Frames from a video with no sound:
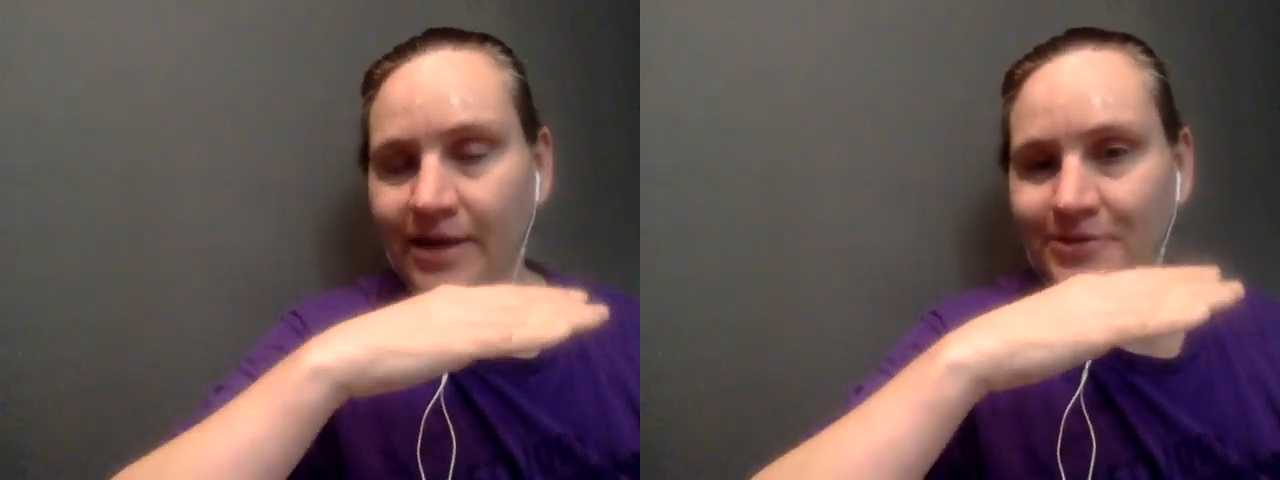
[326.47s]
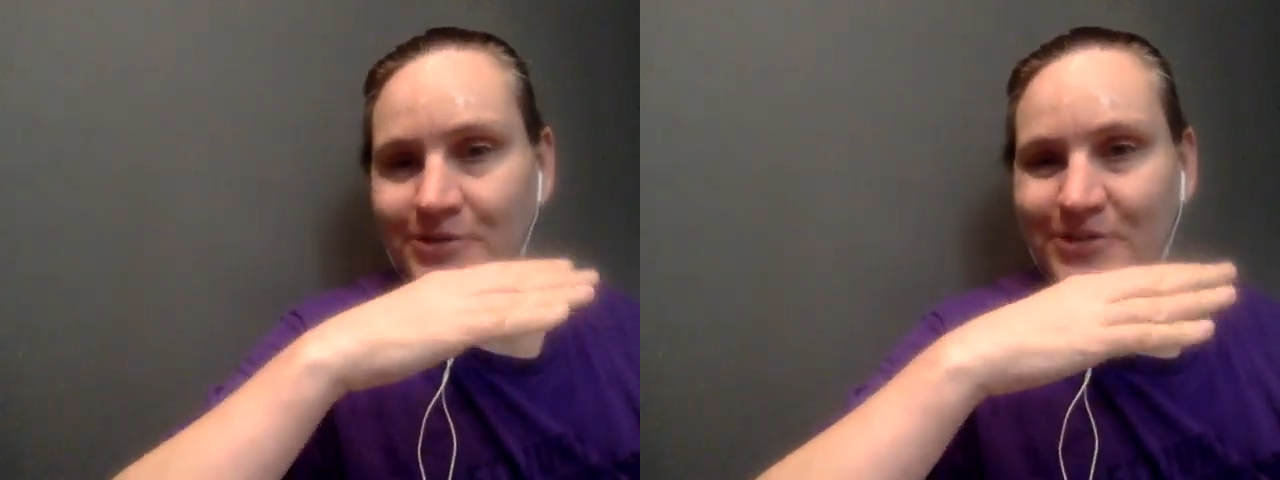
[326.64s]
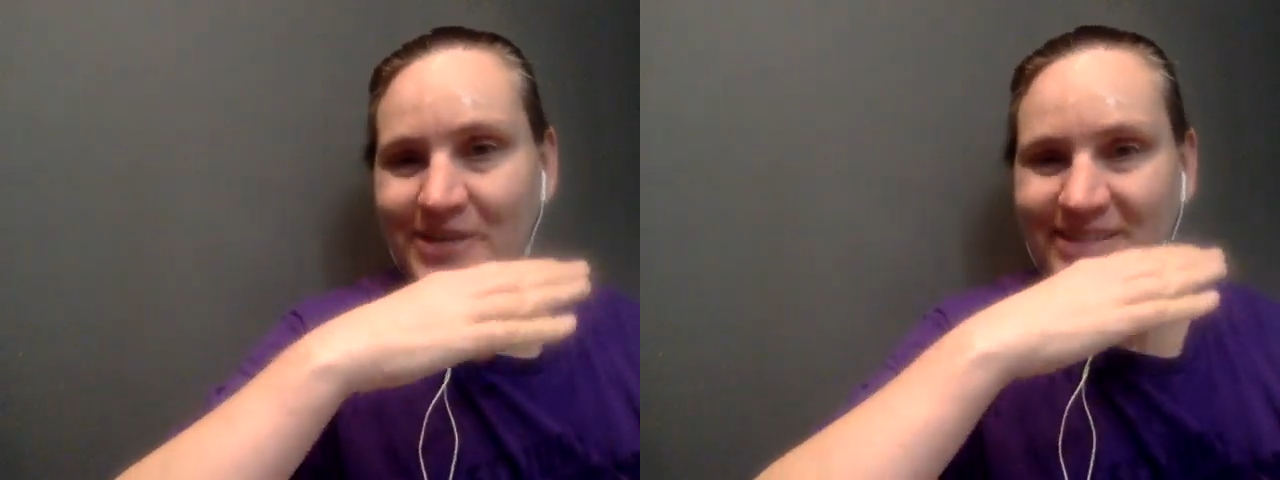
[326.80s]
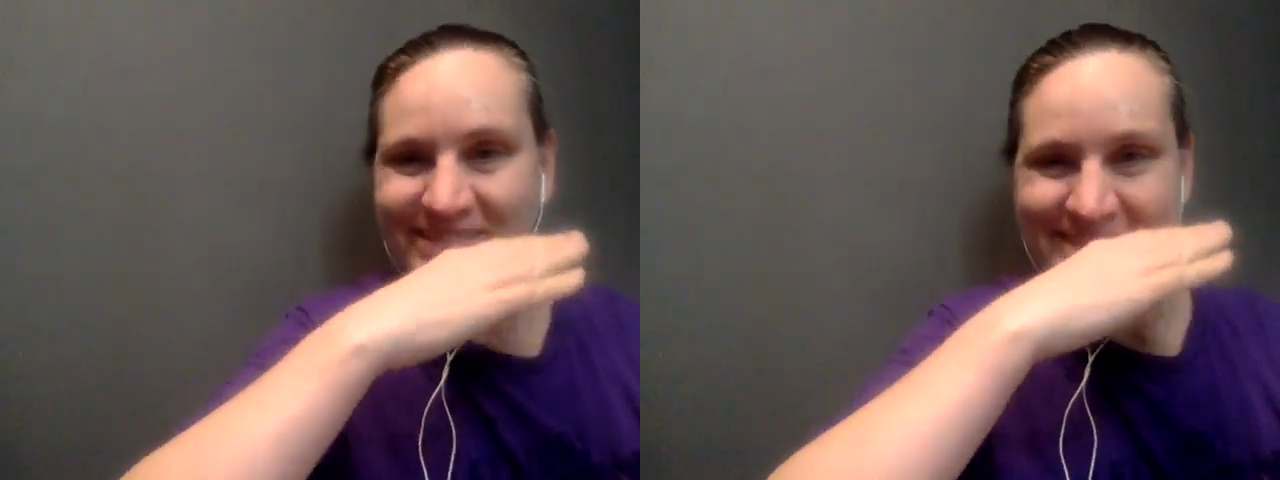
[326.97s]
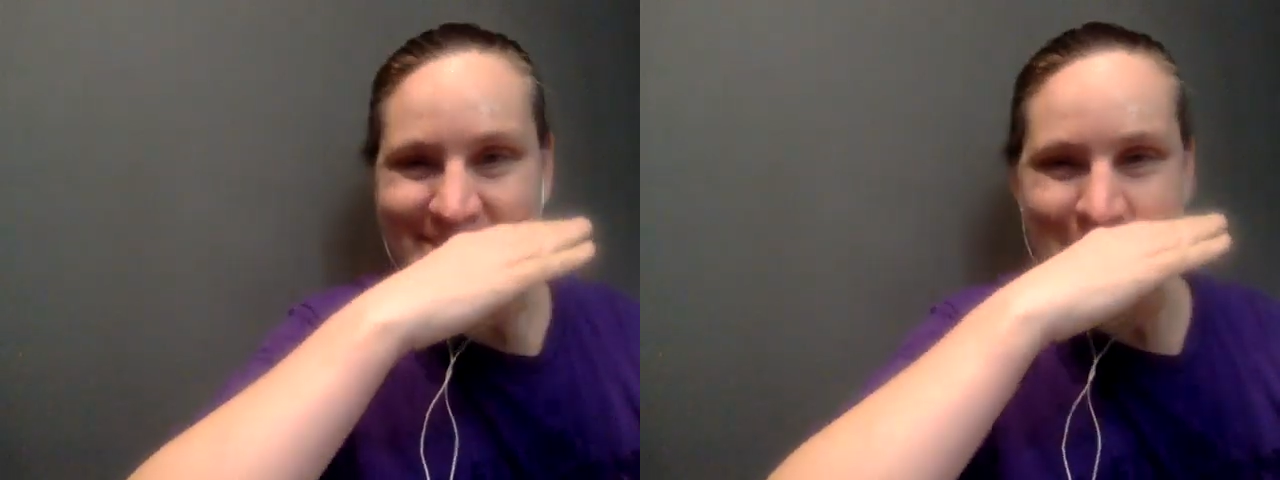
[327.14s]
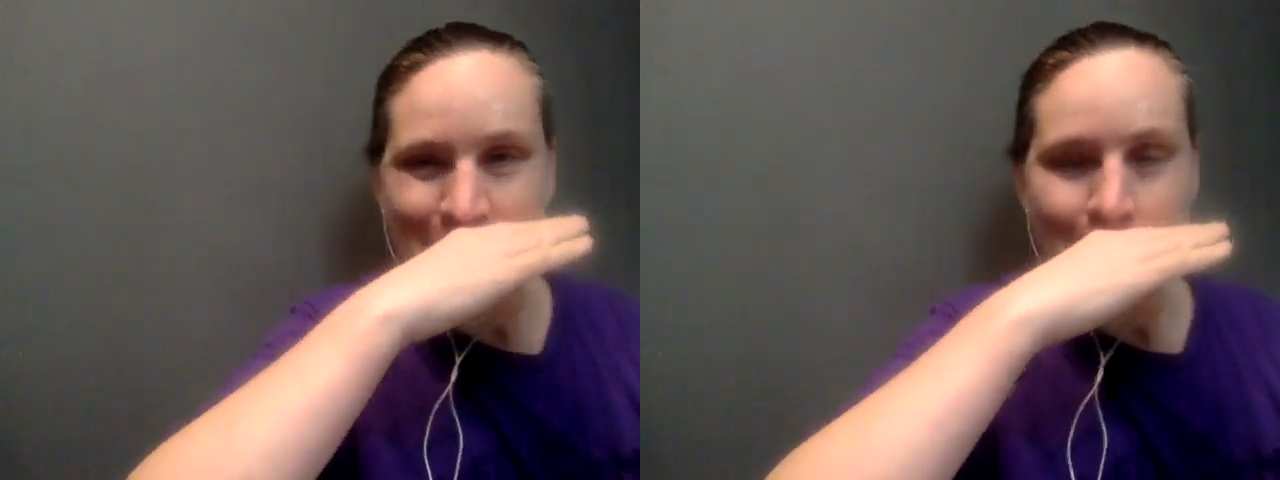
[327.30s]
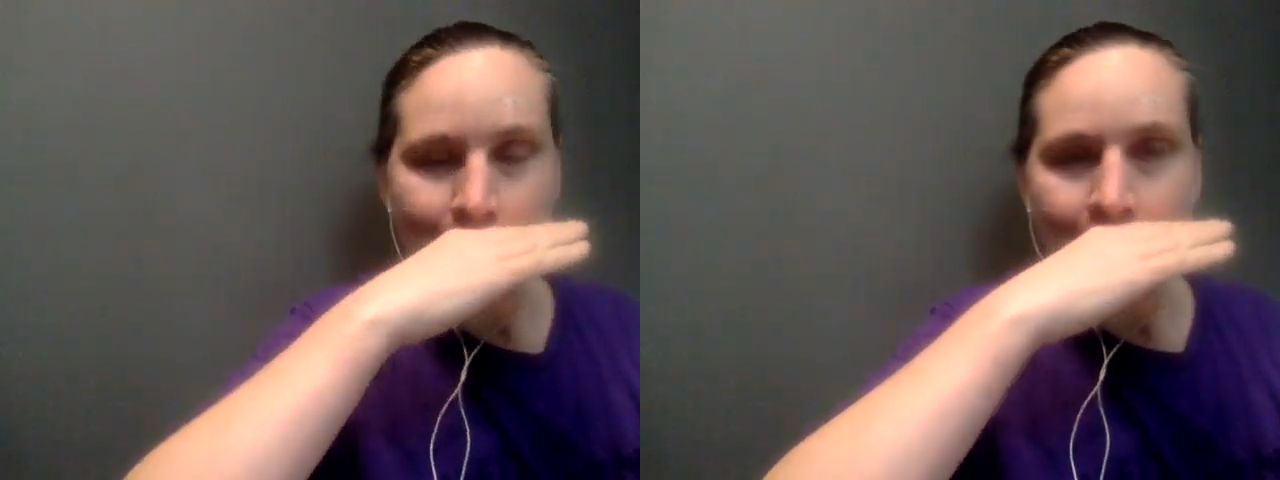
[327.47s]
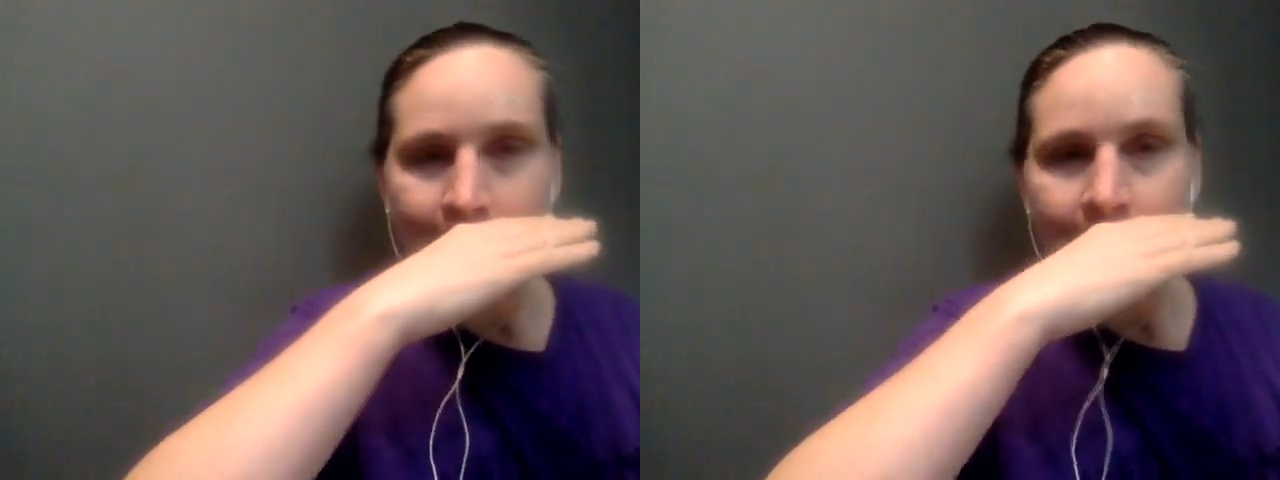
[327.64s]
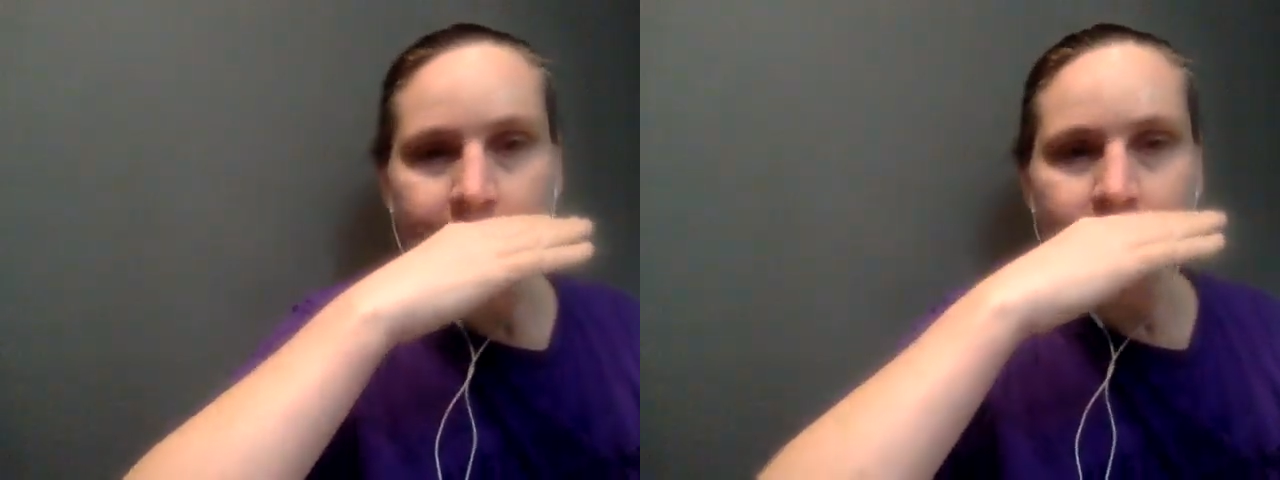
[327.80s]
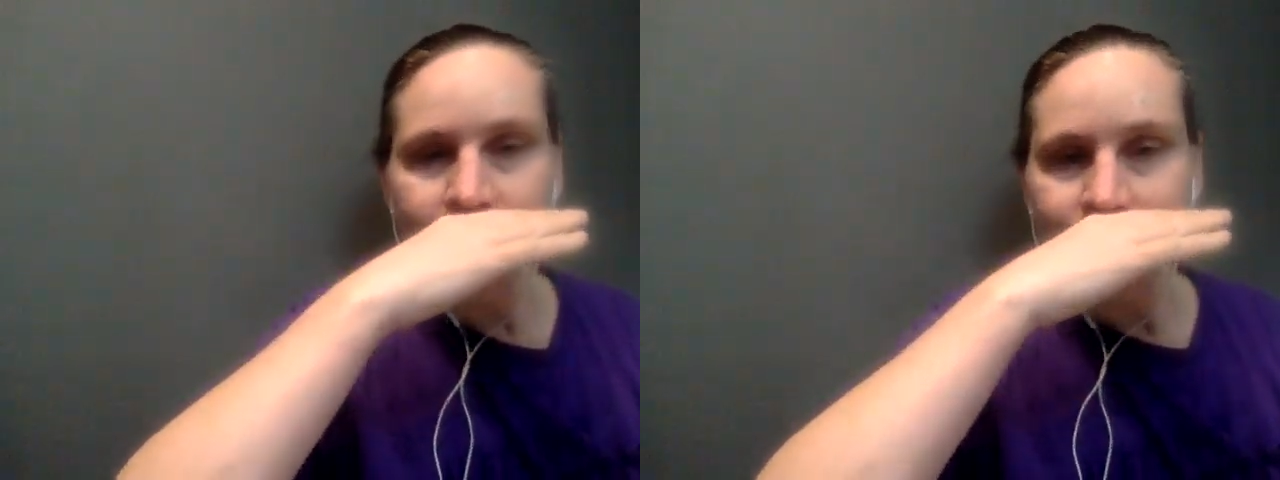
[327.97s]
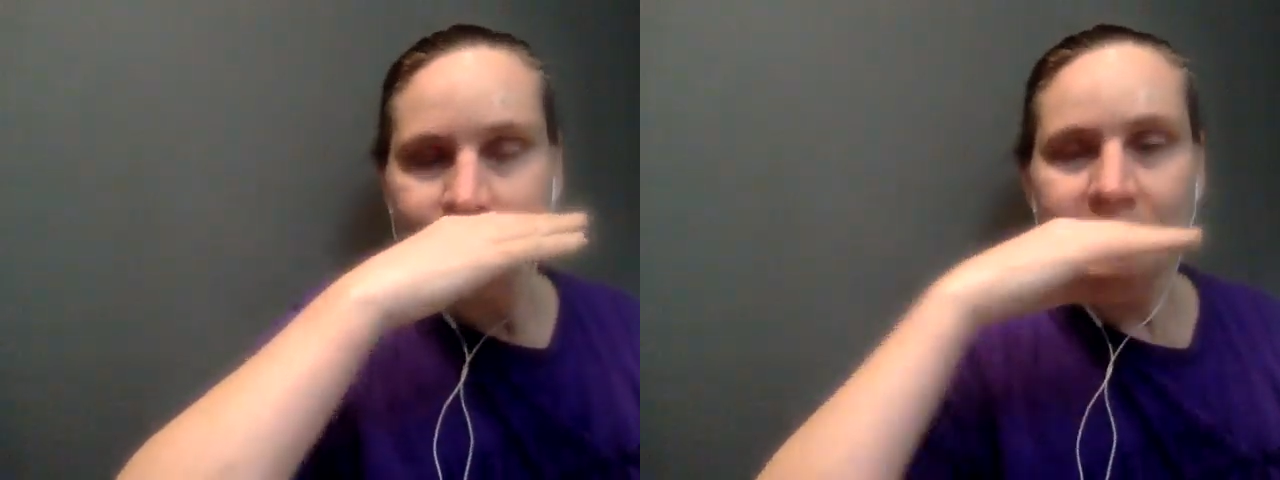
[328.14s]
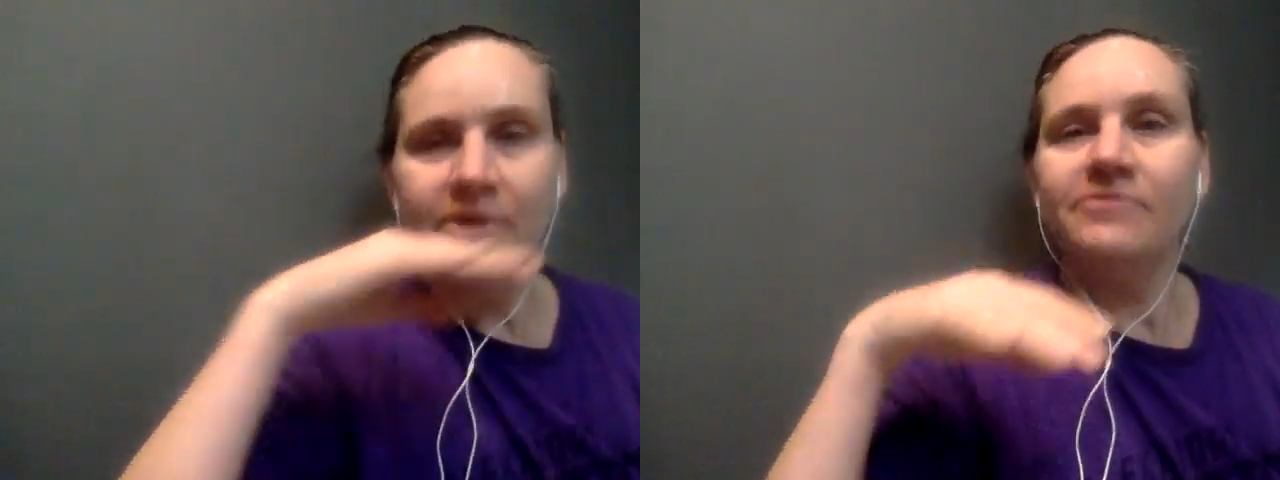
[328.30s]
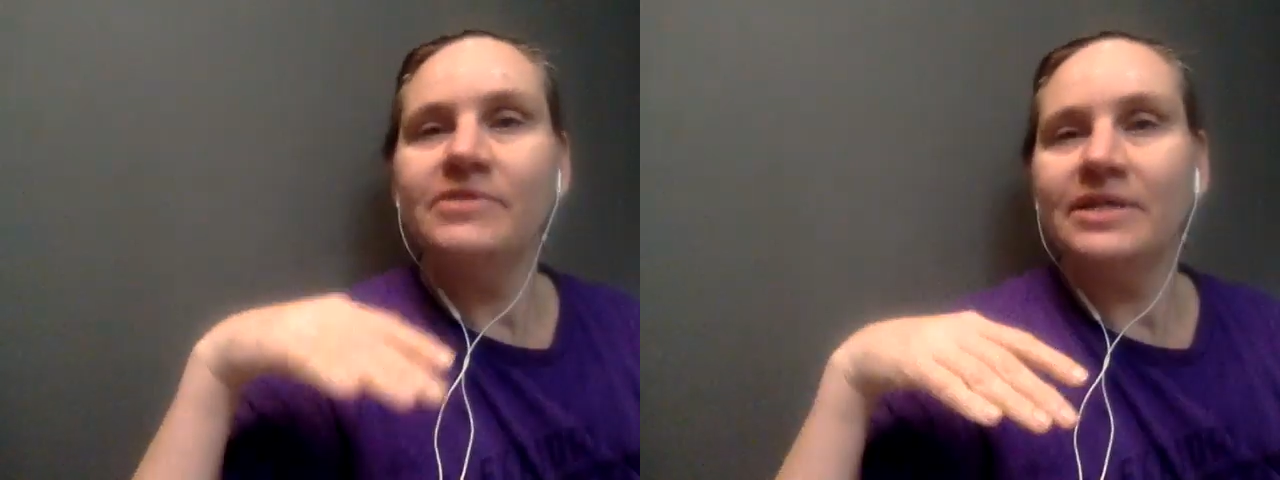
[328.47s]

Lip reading: exercise, if